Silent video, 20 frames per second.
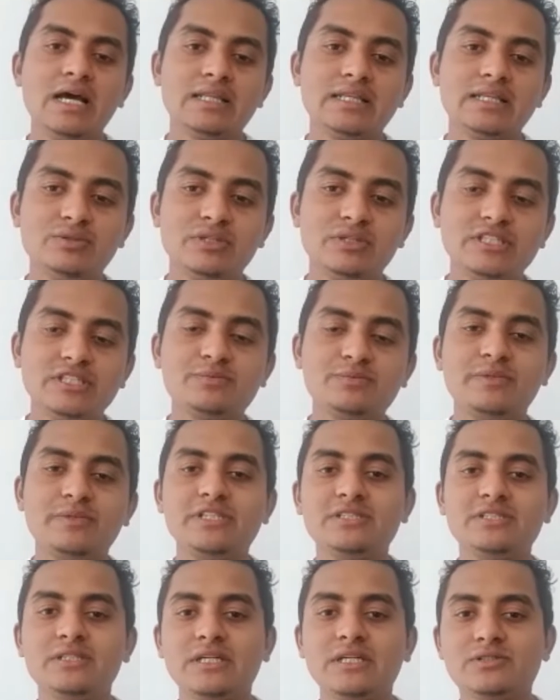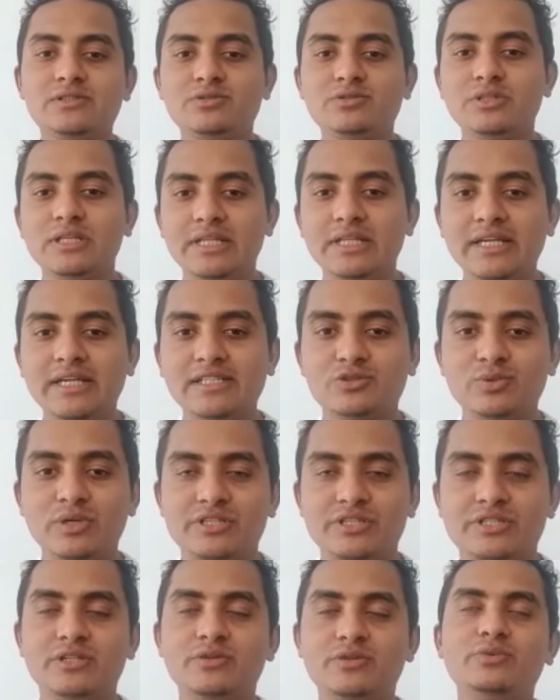Now, this brings us to the next
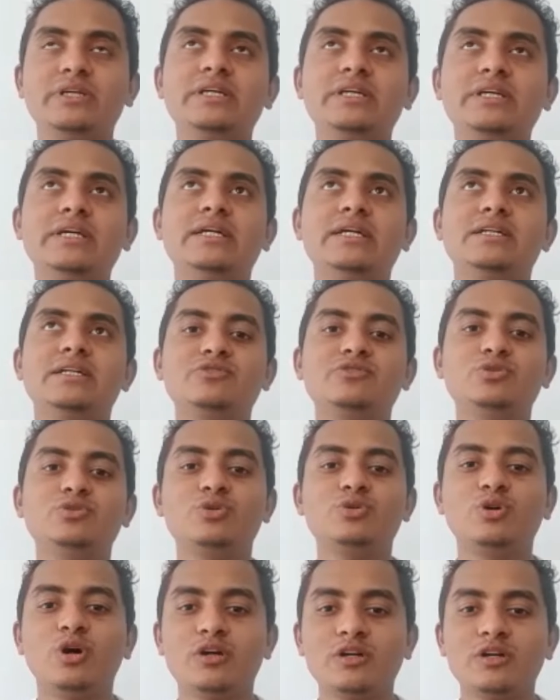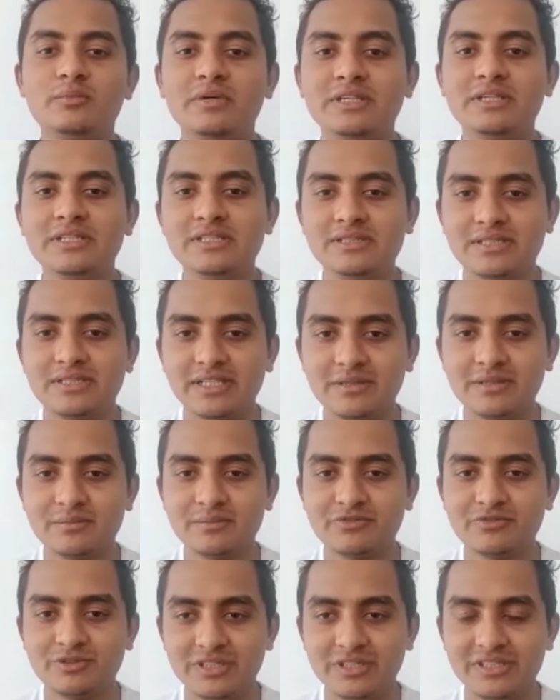question. We interviewed Gauramangi Singh
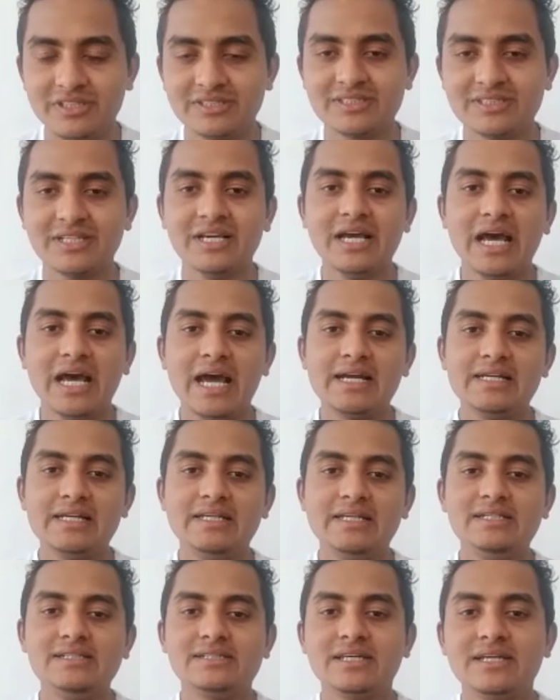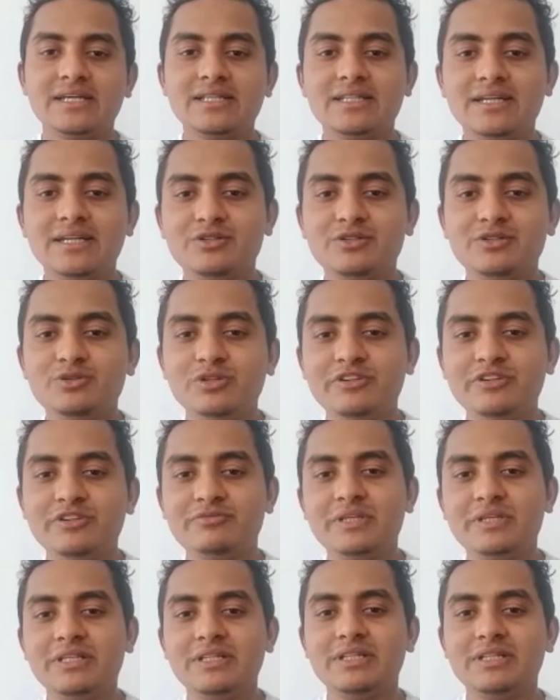before this, and he said that you have
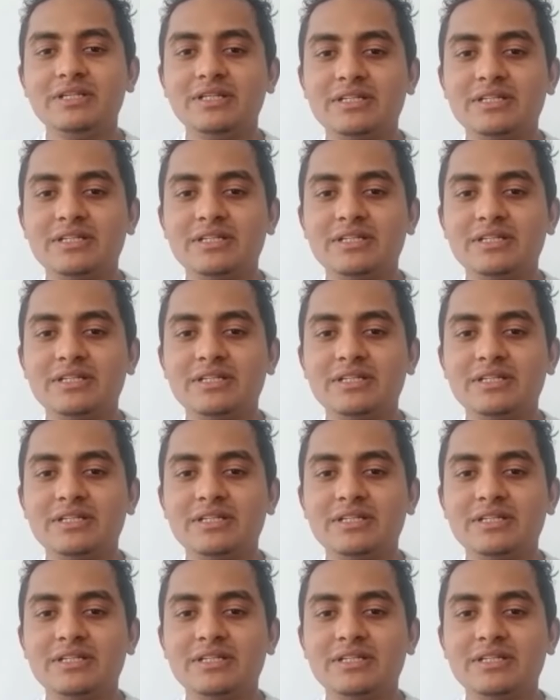been